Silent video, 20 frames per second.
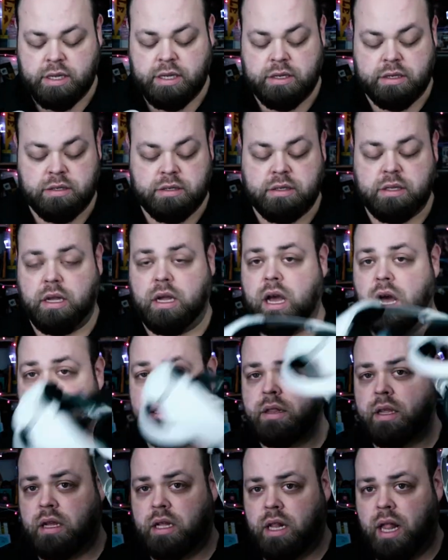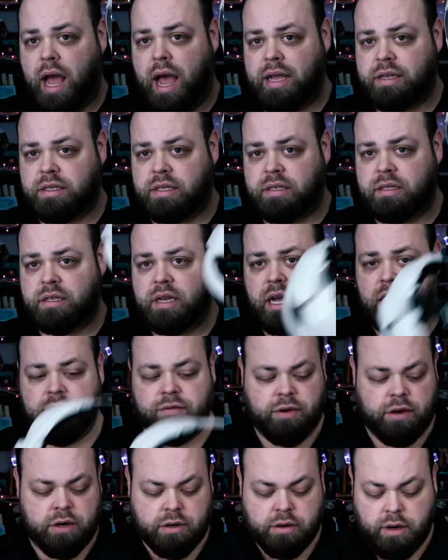is the, the glass inside
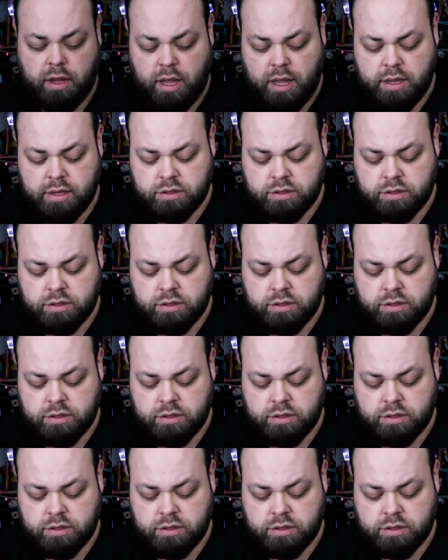of here.